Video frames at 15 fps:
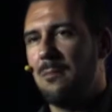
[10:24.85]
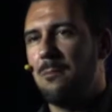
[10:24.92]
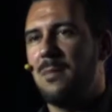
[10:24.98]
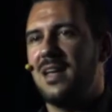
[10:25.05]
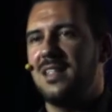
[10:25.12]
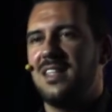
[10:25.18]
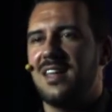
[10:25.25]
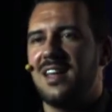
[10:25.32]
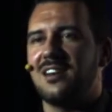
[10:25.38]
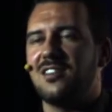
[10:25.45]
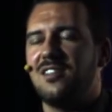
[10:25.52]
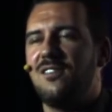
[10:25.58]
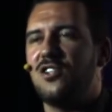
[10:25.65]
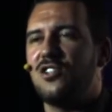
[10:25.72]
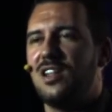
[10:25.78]
embedding
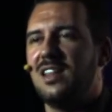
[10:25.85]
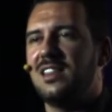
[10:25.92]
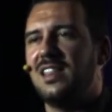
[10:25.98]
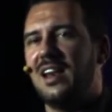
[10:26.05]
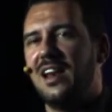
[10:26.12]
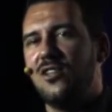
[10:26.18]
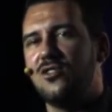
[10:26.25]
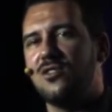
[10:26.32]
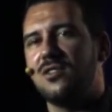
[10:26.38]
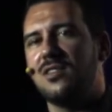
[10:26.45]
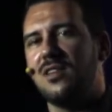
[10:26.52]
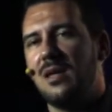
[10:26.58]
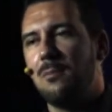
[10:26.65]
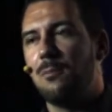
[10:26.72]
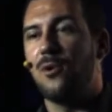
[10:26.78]
artificial
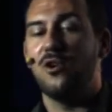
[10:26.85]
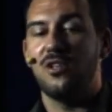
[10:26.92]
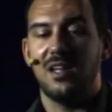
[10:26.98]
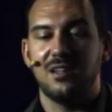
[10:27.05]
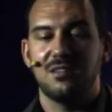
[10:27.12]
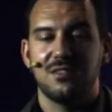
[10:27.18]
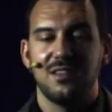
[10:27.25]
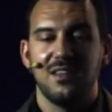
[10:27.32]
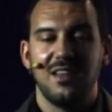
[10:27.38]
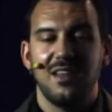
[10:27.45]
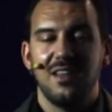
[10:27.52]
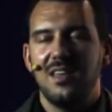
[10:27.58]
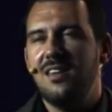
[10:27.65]
intelligence in products,